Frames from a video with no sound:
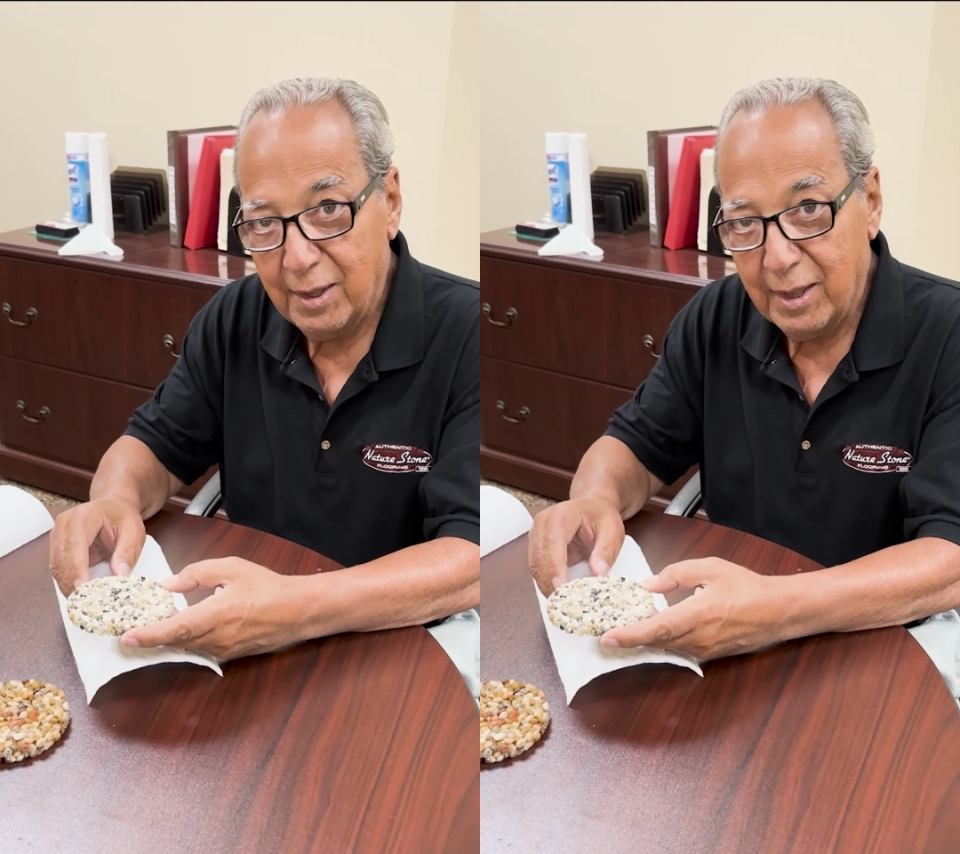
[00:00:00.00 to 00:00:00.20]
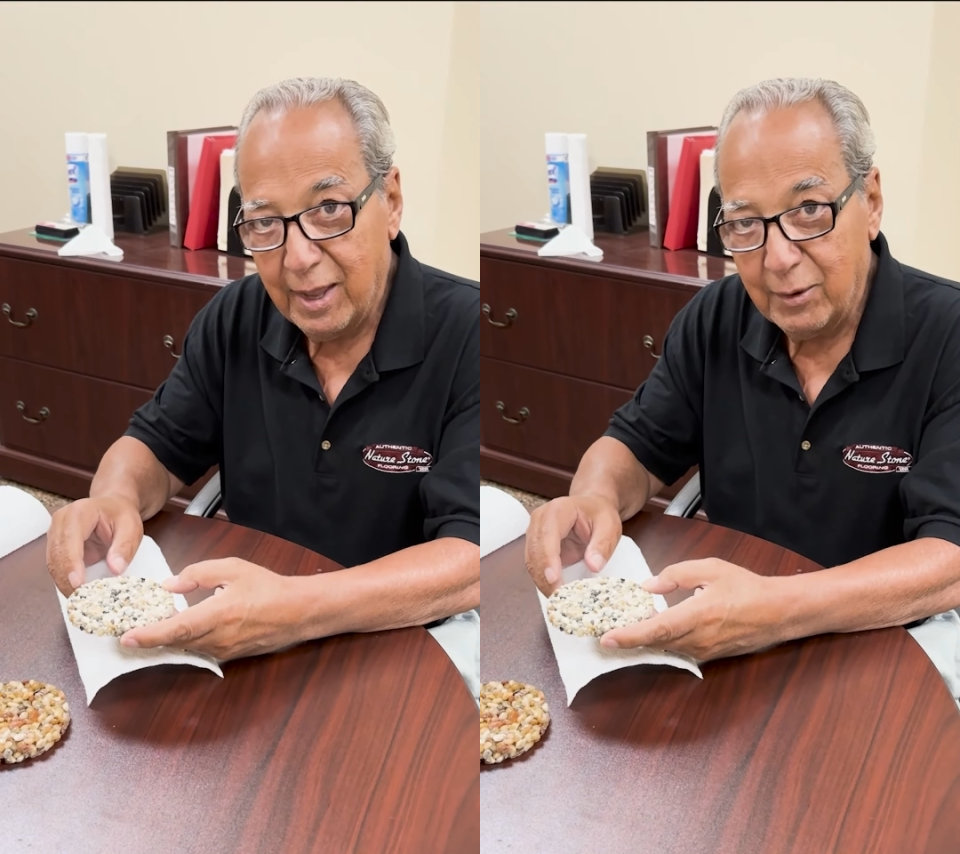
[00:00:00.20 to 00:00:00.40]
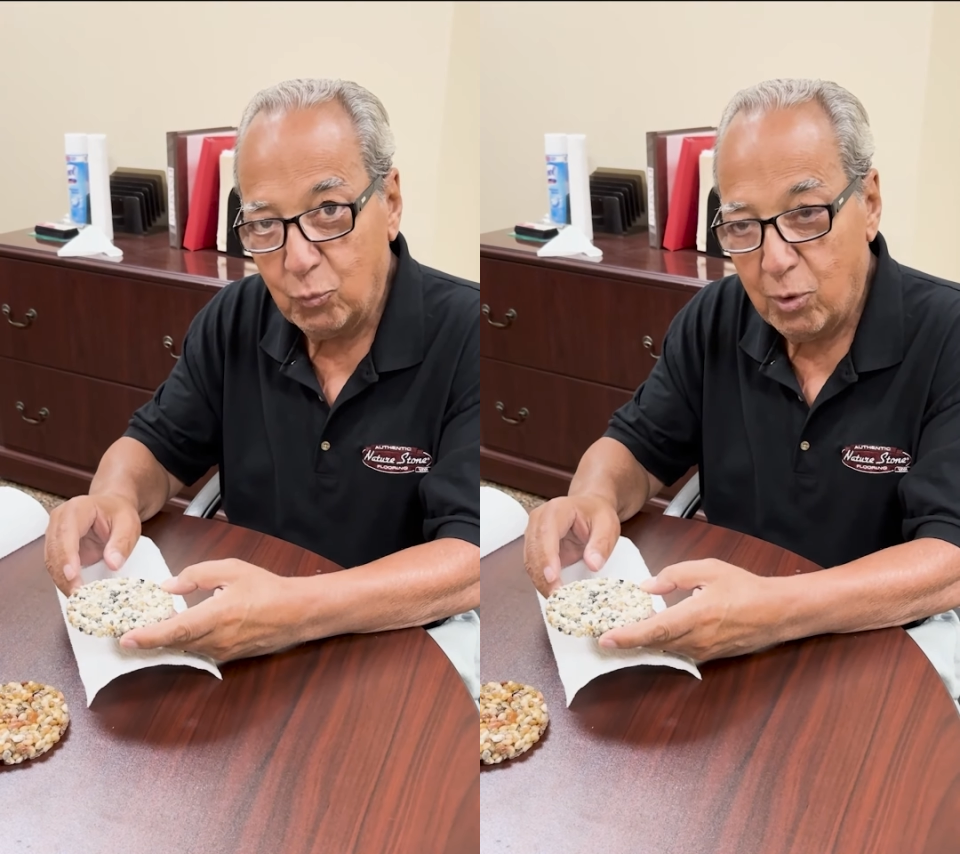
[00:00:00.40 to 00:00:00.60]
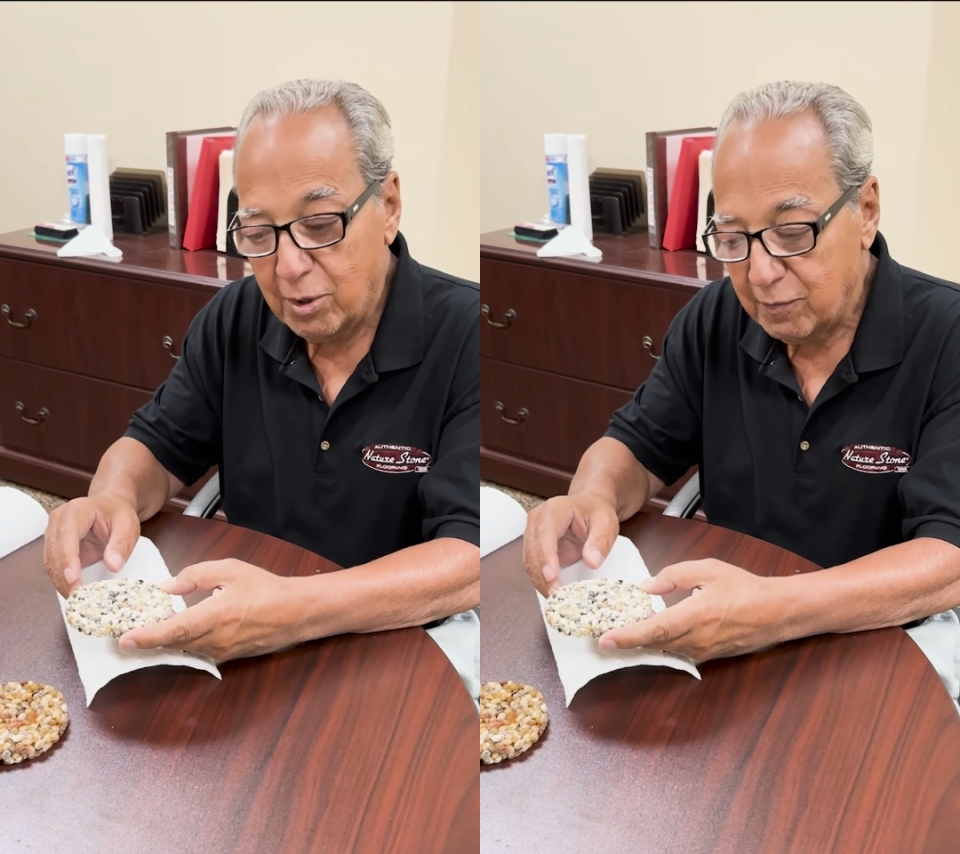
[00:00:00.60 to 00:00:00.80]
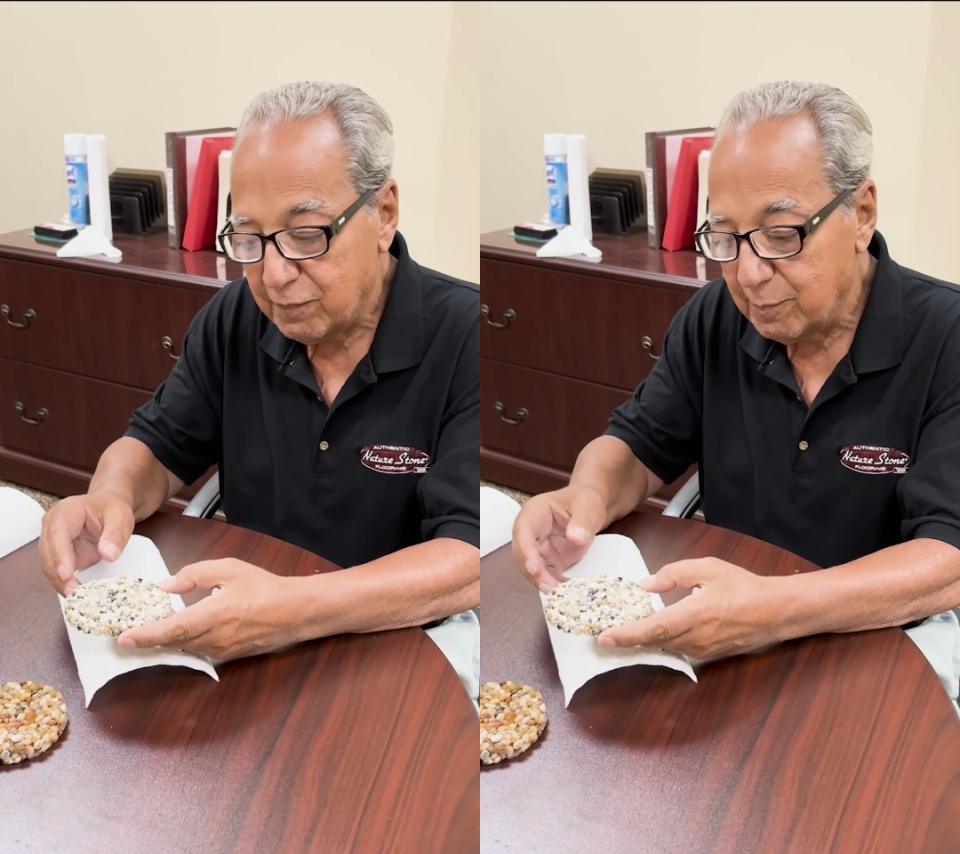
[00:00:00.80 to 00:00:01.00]
and
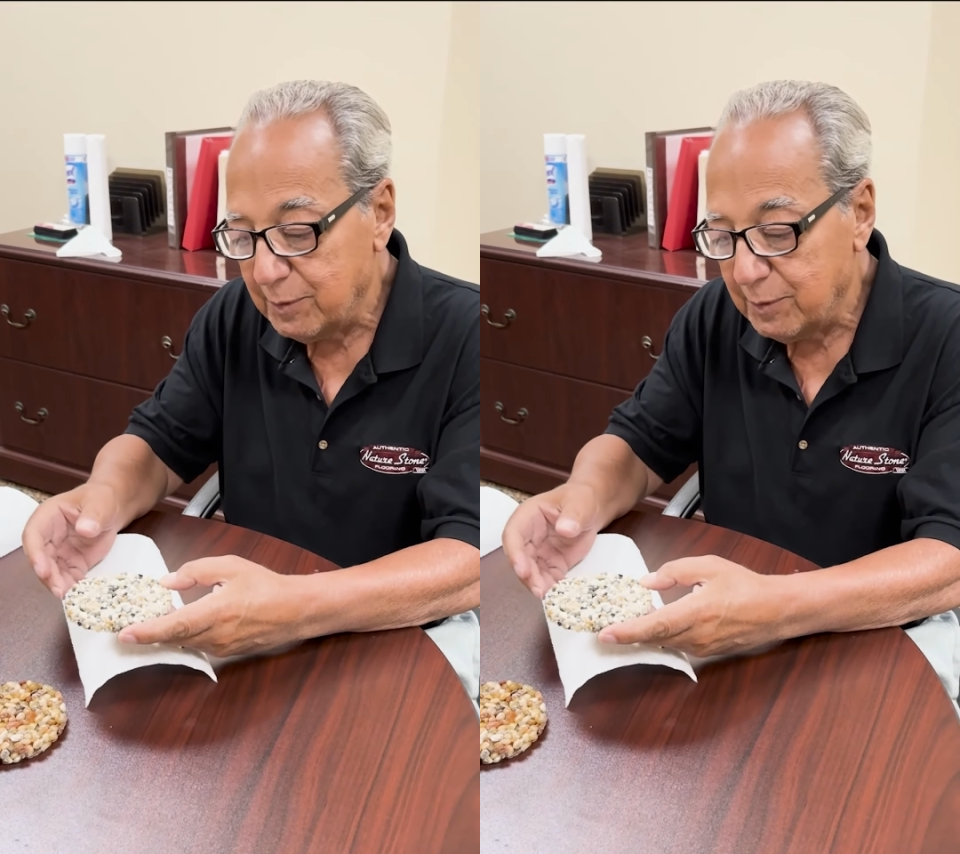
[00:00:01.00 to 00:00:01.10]
water from